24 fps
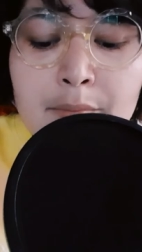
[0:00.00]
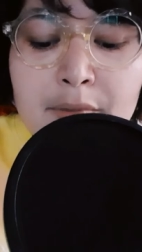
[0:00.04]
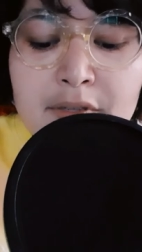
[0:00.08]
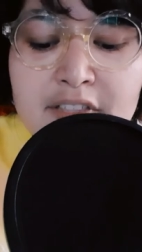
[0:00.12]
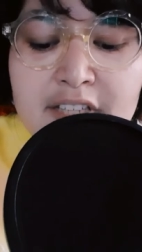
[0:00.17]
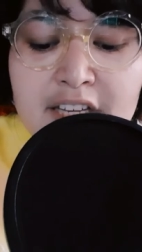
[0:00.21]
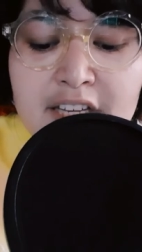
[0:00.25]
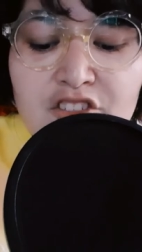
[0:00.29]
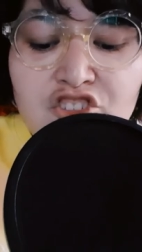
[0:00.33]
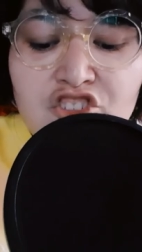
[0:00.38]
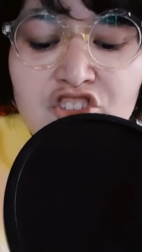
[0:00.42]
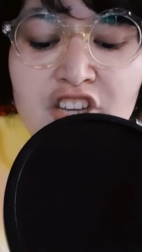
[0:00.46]
in
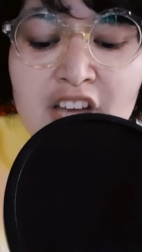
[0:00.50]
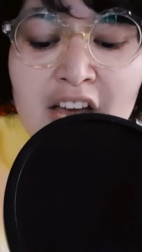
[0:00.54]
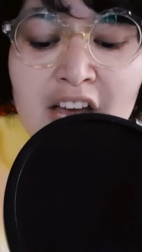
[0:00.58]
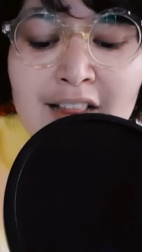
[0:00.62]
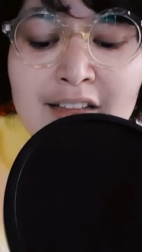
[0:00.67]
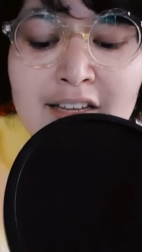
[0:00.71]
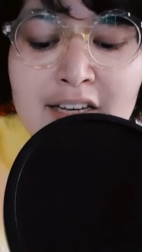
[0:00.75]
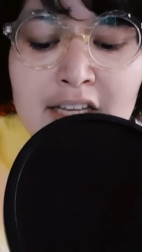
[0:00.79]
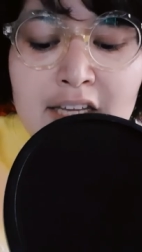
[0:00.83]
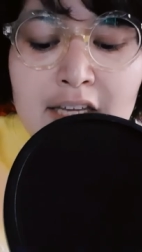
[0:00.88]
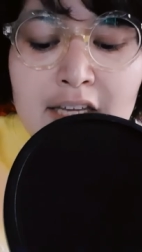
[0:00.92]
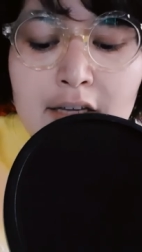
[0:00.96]

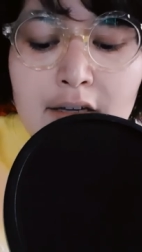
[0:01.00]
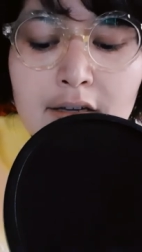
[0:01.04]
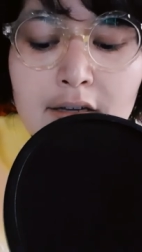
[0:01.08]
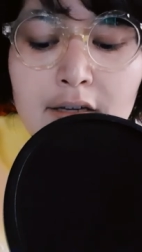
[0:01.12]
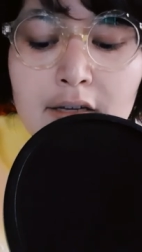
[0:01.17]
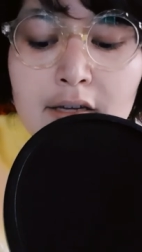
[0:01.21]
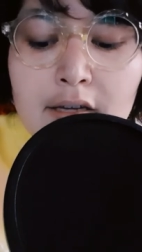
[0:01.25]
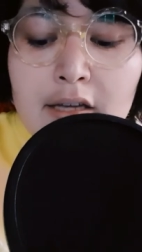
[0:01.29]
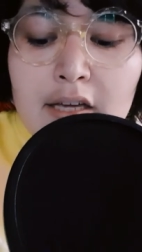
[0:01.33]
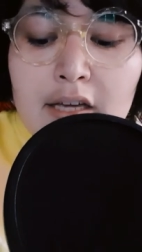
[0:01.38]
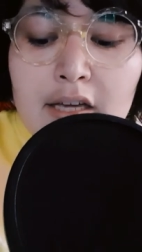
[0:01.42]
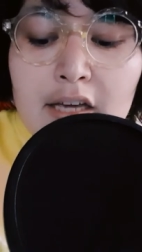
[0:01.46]
potentiality,
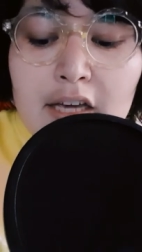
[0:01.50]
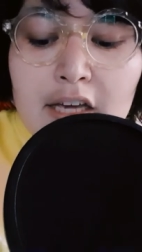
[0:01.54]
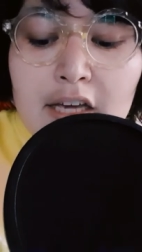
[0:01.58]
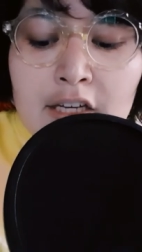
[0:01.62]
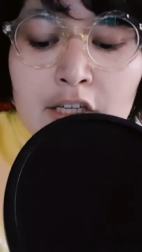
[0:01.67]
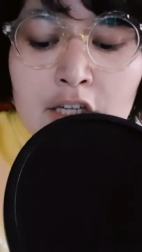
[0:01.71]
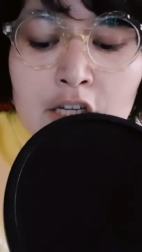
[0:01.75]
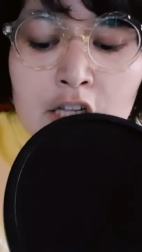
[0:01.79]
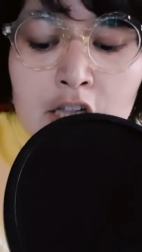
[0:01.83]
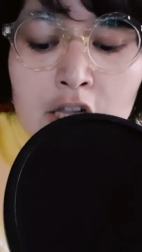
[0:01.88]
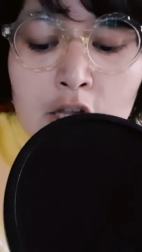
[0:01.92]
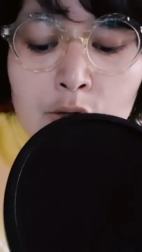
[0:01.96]

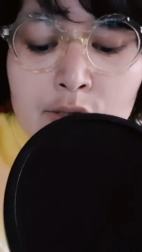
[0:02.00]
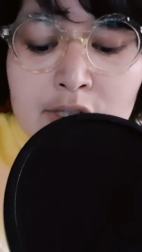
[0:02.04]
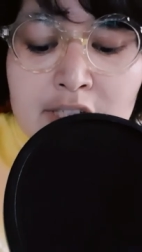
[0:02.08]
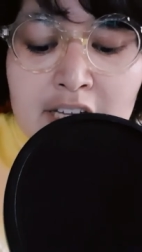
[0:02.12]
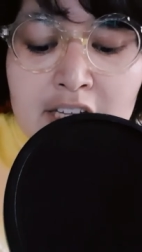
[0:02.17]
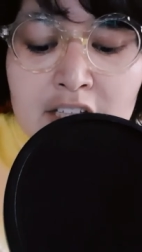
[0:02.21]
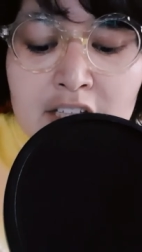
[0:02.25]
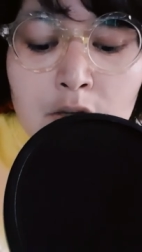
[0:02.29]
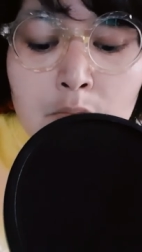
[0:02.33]
enclosing